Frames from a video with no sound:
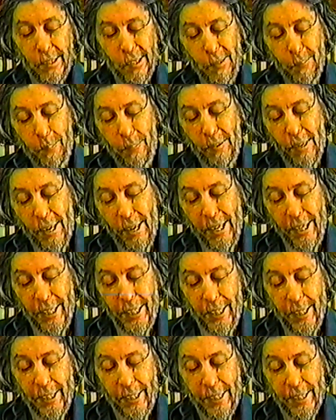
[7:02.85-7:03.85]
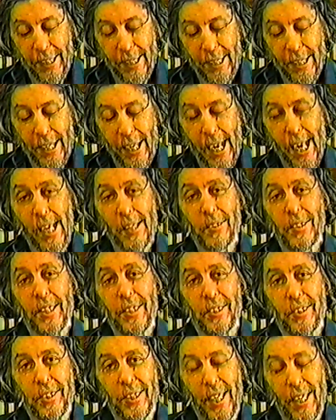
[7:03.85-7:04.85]
"Good party.
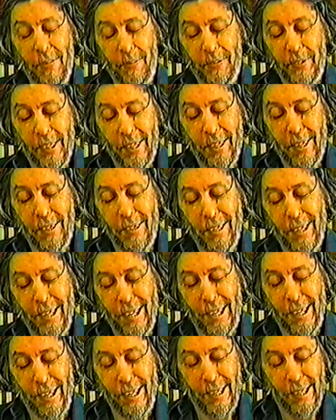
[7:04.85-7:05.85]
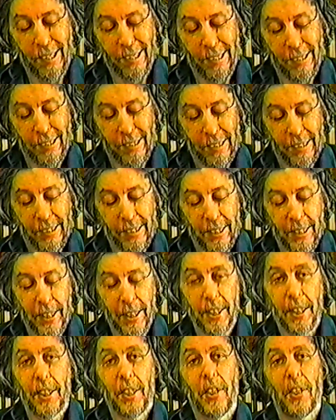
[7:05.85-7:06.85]
How's Geschäft? Ha ha."
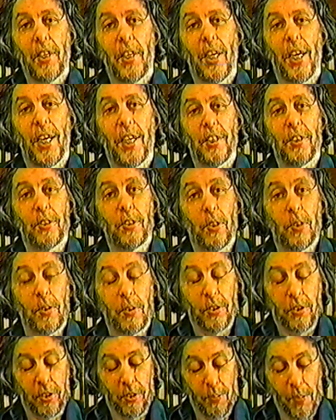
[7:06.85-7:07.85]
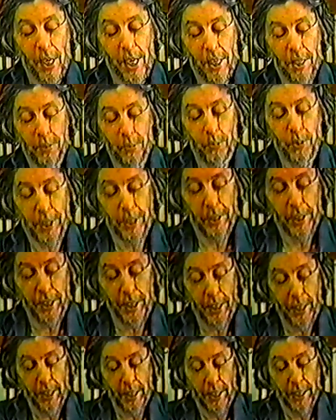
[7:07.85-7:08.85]
Anatole smiled
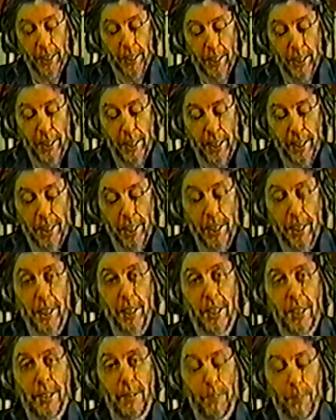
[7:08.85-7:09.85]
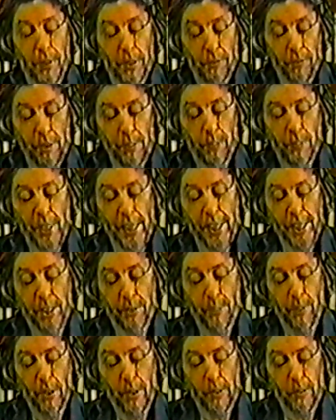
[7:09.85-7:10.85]
weakly. Mildred
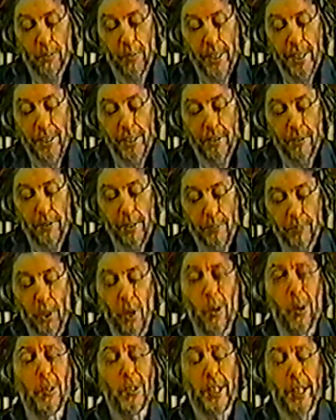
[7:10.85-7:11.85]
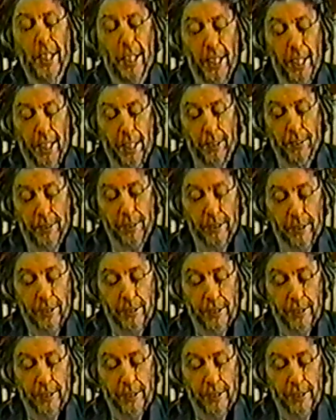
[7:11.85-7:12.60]
Blaze poked Red in the ribs. "Oh, yeah.